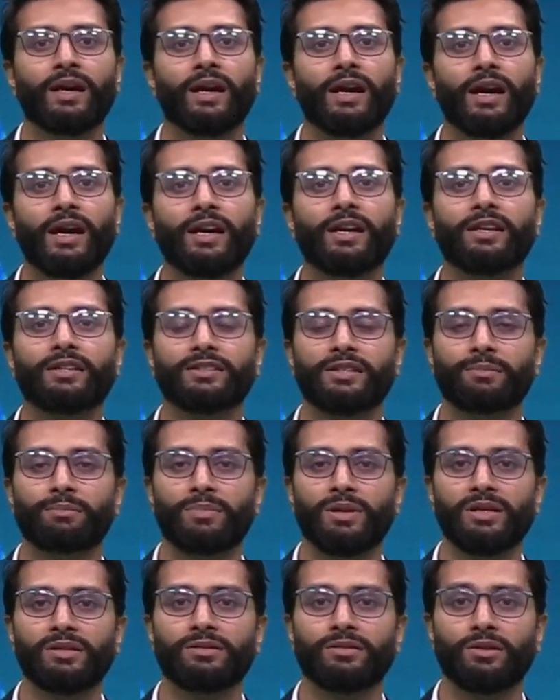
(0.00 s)
It
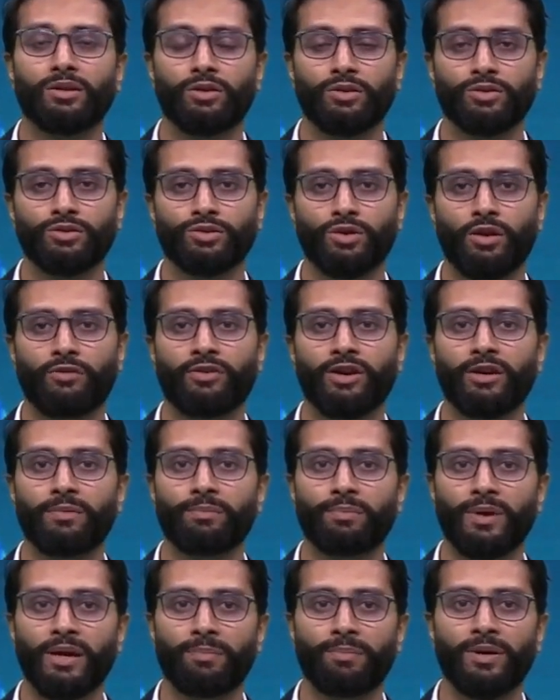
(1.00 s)
resembles
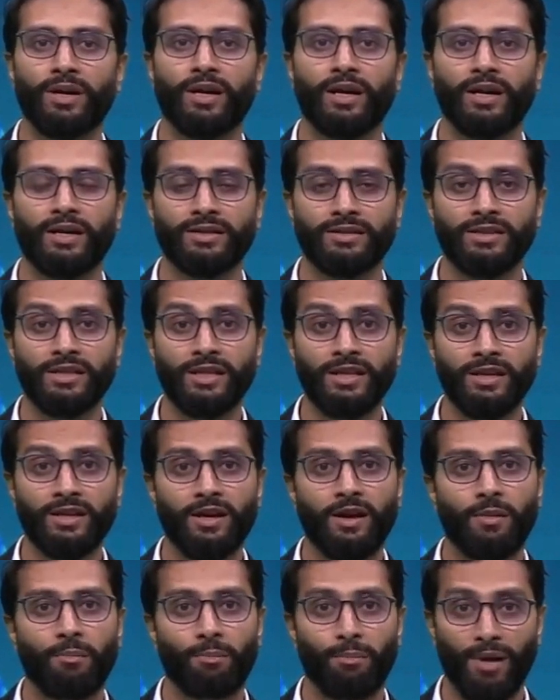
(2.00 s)
sovereign paper currency
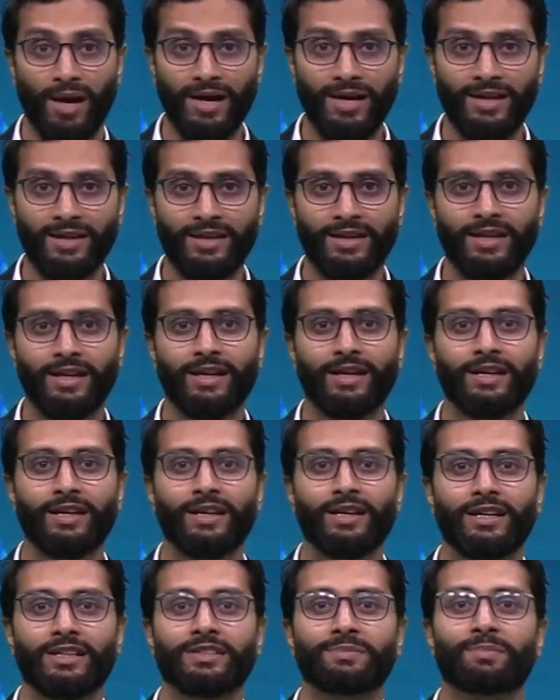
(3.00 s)
but
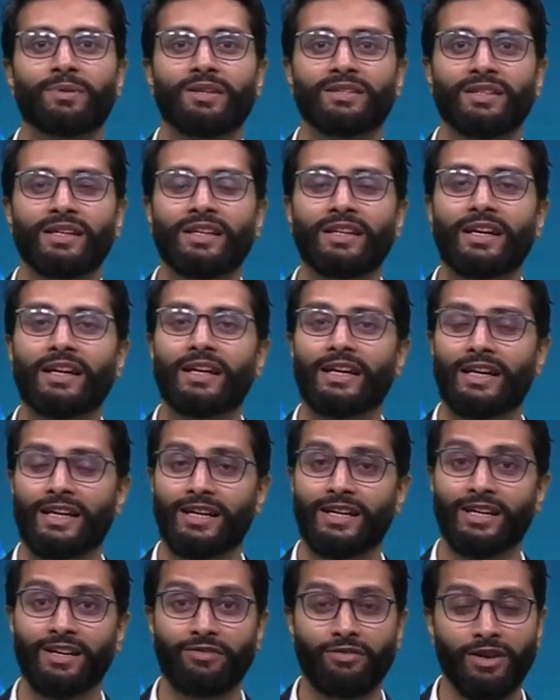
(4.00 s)
is presented
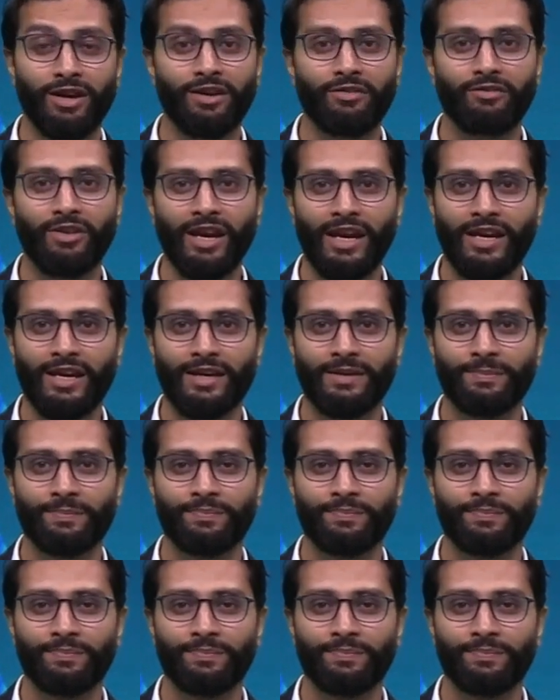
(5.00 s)
in a different way.